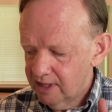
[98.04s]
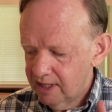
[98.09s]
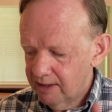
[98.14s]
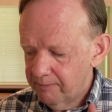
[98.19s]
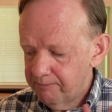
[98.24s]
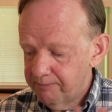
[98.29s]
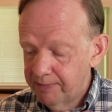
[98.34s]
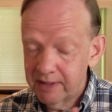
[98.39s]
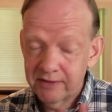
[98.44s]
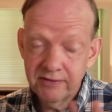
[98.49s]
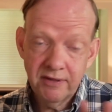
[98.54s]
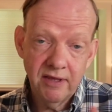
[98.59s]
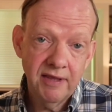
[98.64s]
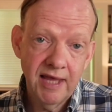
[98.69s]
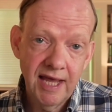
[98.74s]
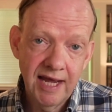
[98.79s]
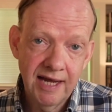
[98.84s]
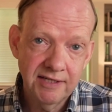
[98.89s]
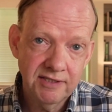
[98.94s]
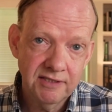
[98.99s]
bigger than
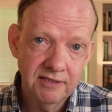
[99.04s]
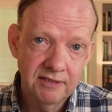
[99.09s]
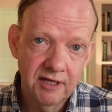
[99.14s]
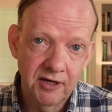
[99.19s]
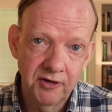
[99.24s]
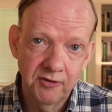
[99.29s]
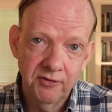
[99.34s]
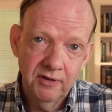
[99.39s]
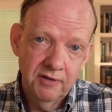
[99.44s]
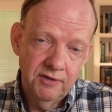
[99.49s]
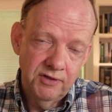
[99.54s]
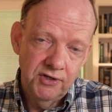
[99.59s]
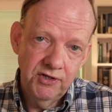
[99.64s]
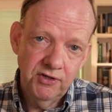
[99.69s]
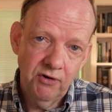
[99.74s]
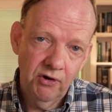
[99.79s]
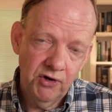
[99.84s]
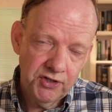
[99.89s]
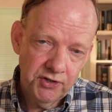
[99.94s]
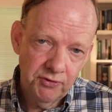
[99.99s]
that, you're
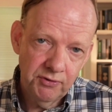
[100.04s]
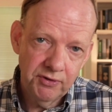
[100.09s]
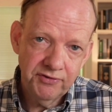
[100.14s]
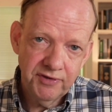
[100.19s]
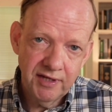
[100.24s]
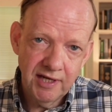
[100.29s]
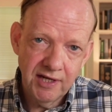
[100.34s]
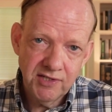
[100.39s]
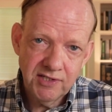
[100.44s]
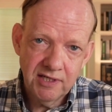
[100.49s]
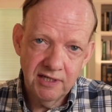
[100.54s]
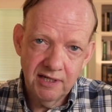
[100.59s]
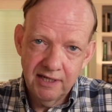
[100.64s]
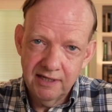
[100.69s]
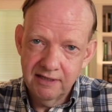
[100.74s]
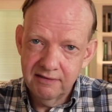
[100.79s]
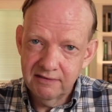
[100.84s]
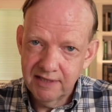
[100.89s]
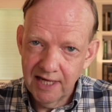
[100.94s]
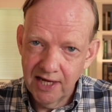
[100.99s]
not doing things in
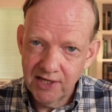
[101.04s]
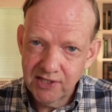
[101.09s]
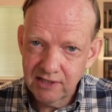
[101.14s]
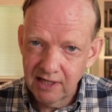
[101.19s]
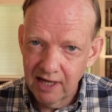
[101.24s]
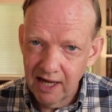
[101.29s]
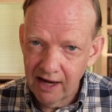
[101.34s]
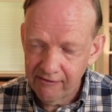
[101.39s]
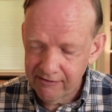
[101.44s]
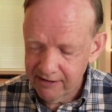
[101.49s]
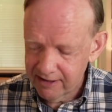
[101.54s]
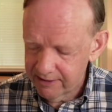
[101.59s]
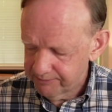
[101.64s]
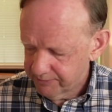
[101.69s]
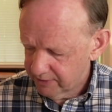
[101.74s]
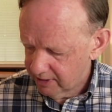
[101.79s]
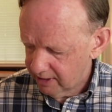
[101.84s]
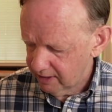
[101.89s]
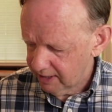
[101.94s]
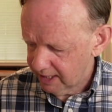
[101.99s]
a desk area
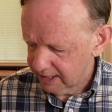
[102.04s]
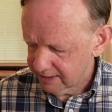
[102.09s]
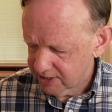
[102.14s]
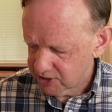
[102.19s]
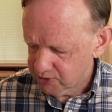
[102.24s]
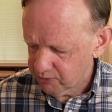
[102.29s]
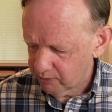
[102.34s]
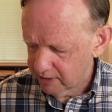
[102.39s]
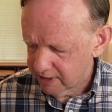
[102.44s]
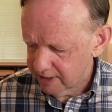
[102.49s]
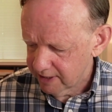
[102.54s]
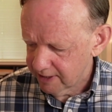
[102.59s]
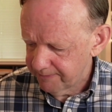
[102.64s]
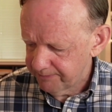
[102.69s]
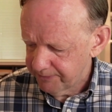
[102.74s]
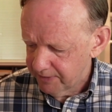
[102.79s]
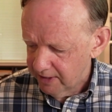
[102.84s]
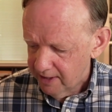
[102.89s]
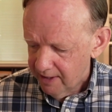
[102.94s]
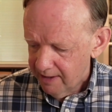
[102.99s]
like this one here.
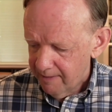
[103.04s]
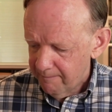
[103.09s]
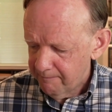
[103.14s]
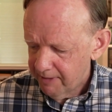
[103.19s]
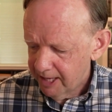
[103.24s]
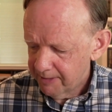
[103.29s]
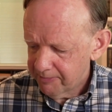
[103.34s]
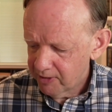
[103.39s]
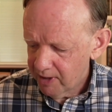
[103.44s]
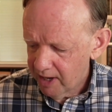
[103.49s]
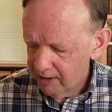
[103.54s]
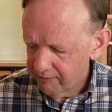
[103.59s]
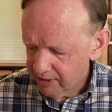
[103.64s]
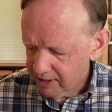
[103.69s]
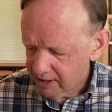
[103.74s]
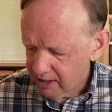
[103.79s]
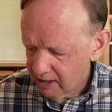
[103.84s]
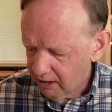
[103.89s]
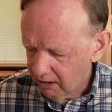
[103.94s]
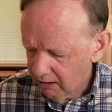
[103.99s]
Maybe you have a
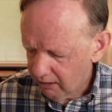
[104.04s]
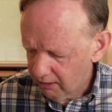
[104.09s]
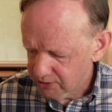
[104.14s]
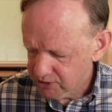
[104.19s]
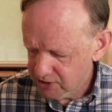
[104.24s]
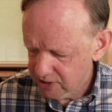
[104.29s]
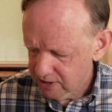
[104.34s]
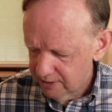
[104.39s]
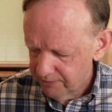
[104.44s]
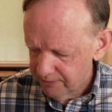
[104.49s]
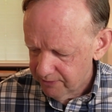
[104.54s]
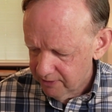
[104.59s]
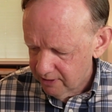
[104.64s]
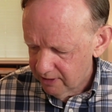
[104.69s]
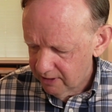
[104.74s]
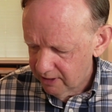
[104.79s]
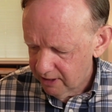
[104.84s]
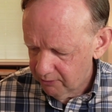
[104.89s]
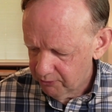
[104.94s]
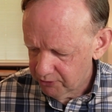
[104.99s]
cart
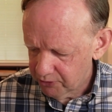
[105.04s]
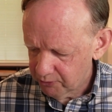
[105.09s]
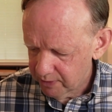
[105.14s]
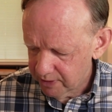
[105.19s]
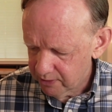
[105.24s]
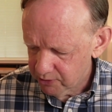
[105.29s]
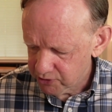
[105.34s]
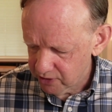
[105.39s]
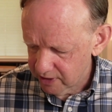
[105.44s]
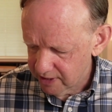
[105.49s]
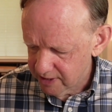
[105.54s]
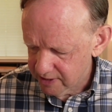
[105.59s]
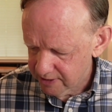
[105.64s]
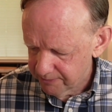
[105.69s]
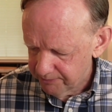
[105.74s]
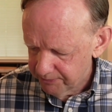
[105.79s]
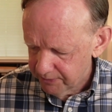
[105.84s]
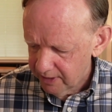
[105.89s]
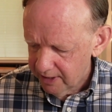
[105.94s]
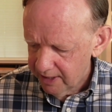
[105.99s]
with wheels on it,
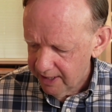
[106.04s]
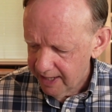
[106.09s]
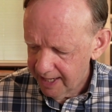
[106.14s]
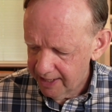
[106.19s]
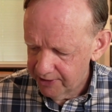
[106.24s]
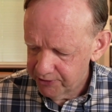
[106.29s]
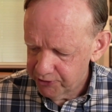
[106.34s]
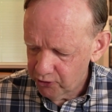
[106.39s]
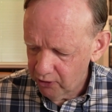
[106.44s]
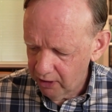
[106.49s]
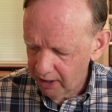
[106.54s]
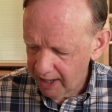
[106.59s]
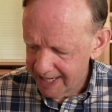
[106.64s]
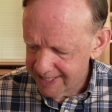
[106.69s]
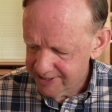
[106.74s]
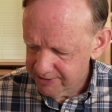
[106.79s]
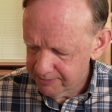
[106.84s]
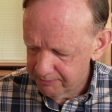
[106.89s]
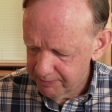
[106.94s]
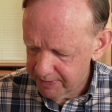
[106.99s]
and your
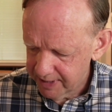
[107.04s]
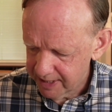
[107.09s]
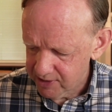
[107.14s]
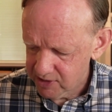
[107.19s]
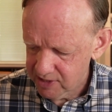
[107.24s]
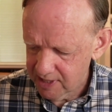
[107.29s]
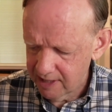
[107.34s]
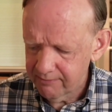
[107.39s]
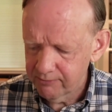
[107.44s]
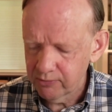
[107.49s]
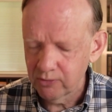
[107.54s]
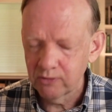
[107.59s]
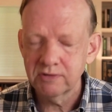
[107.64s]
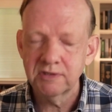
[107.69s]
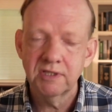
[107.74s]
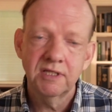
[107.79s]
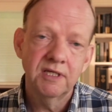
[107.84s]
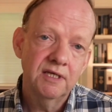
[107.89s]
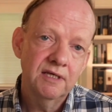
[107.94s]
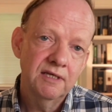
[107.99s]
item being
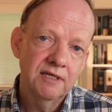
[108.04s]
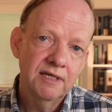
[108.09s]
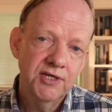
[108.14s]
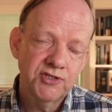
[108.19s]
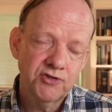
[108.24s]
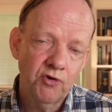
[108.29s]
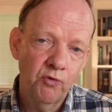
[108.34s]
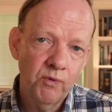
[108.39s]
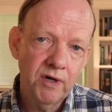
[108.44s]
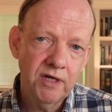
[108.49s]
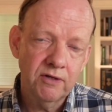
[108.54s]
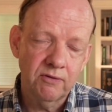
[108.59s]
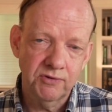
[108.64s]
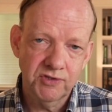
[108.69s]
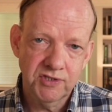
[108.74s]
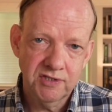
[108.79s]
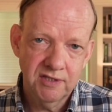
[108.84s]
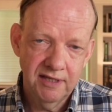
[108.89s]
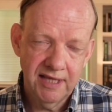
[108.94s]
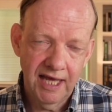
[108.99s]
assembled is on
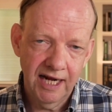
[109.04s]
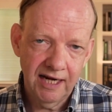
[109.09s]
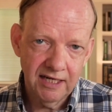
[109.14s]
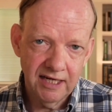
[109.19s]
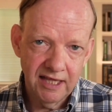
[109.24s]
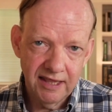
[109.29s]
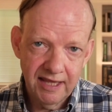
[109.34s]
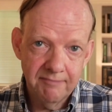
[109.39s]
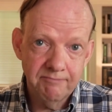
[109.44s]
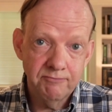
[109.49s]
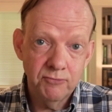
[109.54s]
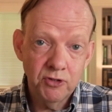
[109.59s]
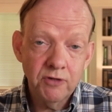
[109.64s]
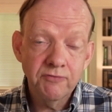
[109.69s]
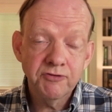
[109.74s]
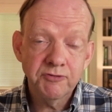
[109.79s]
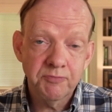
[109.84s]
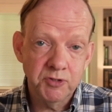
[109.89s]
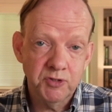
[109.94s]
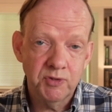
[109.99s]
wheels, and that kind of then
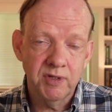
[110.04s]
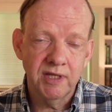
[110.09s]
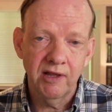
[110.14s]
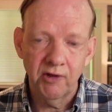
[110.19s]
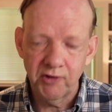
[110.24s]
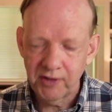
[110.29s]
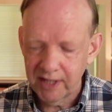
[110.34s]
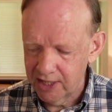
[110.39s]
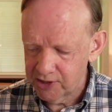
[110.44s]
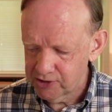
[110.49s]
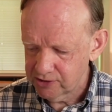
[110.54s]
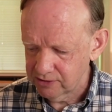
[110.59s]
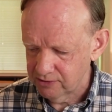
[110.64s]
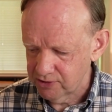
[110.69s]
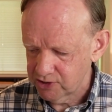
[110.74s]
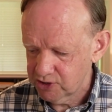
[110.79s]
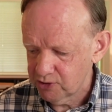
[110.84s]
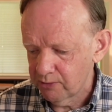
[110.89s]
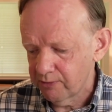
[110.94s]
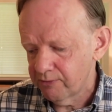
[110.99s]
moves between
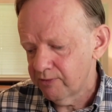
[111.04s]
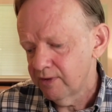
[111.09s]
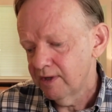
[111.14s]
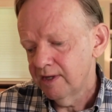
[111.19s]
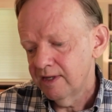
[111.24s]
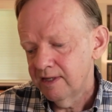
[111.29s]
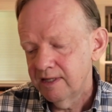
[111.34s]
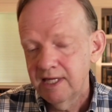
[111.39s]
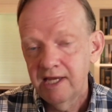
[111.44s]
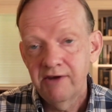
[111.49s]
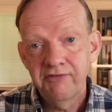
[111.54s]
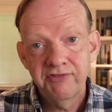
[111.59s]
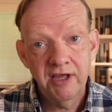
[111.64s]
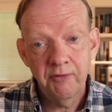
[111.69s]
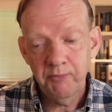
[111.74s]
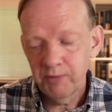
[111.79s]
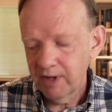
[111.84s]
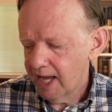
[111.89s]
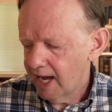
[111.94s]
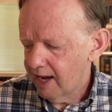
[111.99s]
locations. So if then
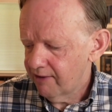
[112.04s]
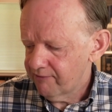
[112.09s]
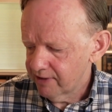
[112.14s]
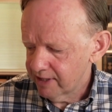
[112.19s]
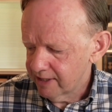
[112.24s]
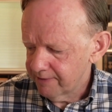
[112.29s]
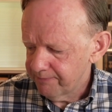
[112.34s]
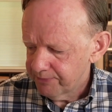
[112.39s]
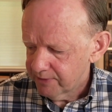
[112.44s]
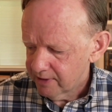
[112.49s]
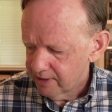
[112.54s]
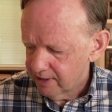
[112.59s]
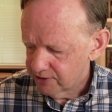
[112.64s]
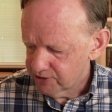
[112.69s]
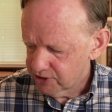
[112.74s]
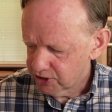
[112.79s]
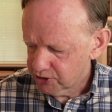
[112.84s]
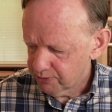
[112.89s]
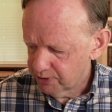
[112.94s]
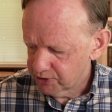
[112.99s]
we have a
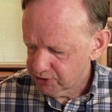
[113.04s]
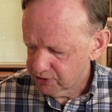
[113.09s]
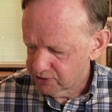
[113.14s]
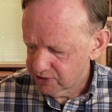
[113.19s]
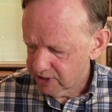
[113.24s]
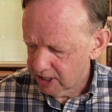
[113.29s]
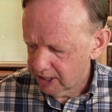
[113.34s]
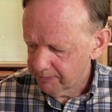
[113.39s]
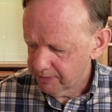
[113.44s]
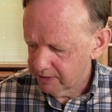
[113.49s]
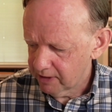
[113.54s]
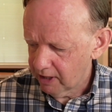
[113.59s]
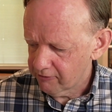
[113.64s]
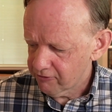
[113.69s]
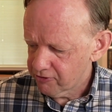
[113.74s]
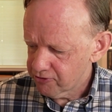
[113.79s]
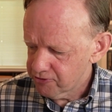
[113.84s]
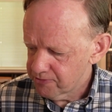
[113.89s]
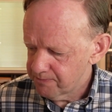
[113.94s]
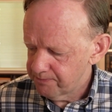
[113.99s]
situation set up in our
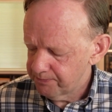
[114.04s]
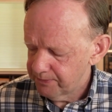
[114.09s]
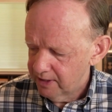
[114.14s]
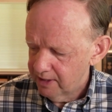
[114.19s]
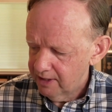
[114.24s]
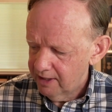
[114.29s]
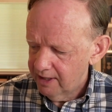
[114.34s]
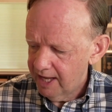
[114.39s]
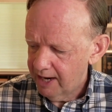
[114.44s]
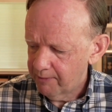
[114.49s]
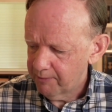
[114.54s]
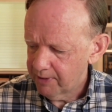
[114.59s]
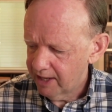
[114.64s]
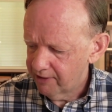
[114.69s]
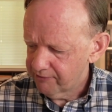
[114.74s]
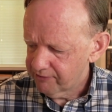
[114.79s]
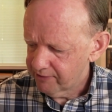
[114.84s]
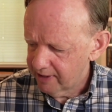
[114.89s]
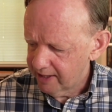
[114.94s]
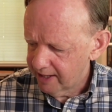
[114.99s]
room, and we
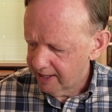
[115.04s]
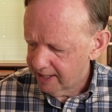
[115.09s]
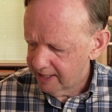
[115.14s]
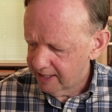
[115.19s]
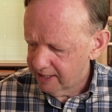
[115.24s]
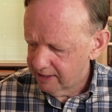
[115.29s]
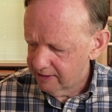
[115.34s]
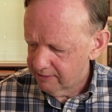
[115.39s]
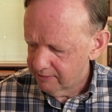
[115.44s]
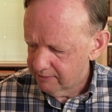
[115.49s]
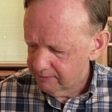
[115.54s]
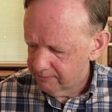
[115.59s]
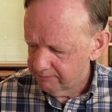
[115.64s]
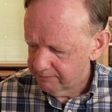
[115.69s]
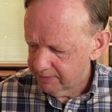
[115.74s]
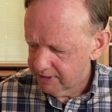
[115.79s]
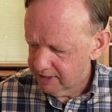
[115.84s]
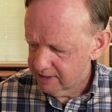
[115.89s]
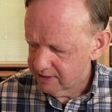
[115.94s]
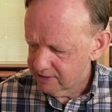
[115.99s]
have A,
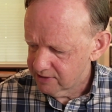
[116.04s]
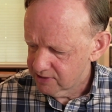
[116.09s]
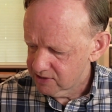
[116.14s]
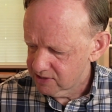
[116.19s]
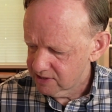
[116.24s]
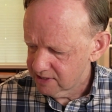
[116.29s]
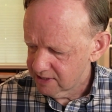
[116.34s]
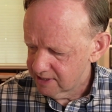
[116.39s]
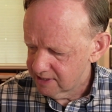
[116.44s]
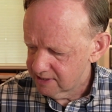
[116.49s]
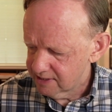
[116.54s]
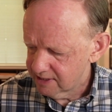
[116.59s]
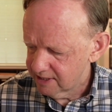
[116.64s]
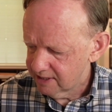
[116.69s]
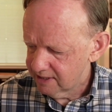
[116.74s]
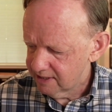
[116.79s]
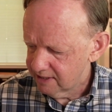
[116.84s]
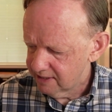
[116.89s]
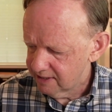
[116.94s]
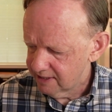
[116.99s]
B, C,
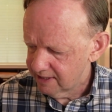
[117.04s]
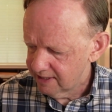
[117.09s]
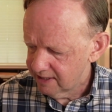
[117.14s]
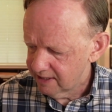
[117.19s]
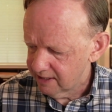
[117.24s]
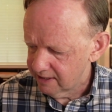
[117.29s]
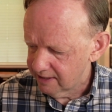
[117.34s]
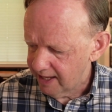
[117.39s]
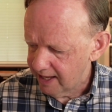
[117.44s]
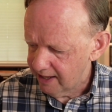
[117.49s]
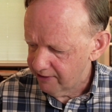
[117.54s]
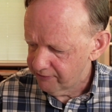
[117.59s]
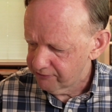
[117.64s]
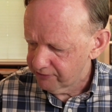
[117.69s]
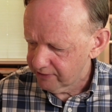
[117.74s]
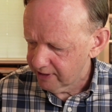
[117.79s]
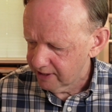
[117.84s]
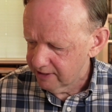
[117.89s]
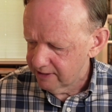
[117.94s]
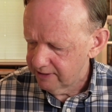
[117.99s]
D, E, and F,
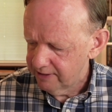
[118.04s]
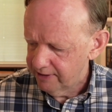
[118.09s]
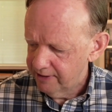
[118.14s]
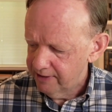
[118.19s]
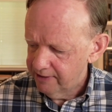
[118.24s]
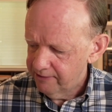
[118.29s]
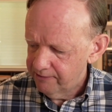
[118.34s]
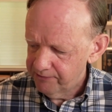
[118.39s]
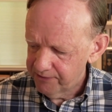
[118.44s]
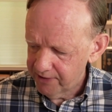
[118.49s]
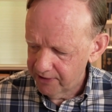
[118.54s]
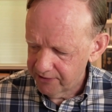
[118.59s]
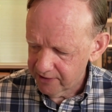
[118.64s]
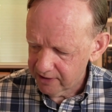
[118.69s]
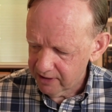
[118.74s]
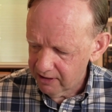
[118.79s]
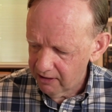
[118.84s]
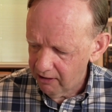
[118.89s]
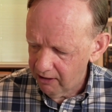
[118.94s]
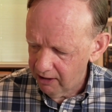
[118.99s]
okay, then the
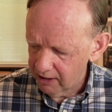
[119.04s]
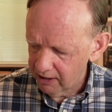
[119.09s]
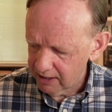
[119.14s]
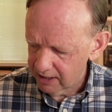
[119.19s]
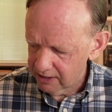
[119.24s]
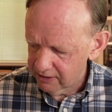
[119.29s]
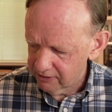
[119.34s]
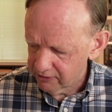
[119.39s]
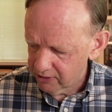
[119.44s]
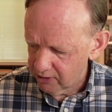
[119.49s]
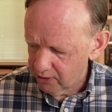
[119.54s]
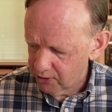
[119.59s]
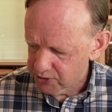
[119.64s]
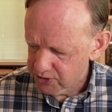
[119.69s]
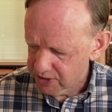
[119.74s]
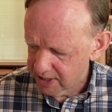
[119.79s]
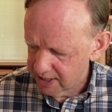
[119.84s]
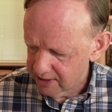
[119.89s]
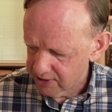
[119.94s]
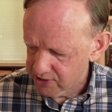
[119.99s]
cart kind of goes
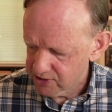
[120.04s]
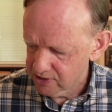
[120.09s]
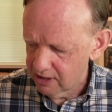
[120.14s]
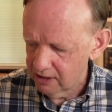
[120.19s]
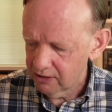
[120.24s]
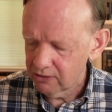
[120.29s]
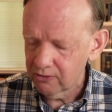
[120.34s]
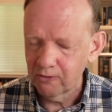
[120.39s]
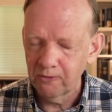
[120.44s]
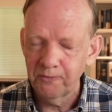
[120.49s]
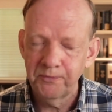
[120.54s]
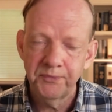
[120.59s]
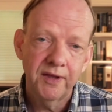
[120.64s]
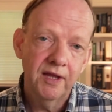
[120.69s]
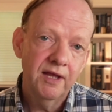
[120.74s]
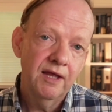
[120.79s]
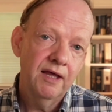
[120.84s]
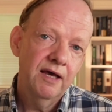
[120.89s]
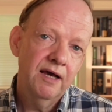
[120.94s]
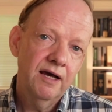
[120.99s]
in a circle
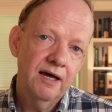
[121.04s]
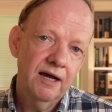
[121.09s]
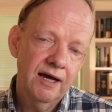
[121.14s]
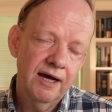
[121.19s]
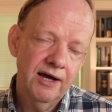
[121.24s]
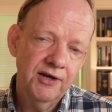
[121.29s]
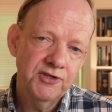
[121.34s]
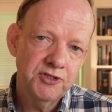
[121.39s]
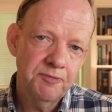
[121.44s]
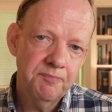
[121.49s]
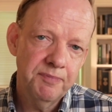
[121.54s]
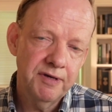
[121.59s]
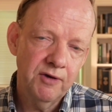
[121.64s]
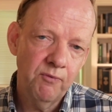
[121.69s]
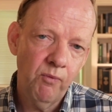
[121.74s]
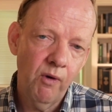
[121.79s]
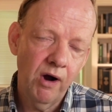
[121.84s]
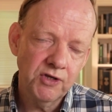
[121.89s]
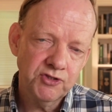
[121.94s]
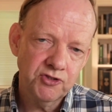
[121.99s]
to be
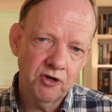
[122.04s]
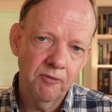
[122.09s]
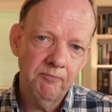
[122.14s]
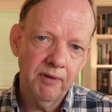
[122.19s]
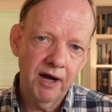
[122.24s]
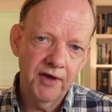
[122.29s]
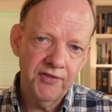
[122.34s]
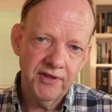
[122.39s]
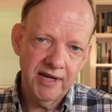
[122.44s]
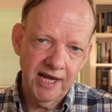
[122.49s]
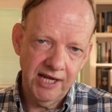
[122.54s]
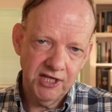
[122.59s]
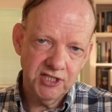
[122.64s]
worked on by the next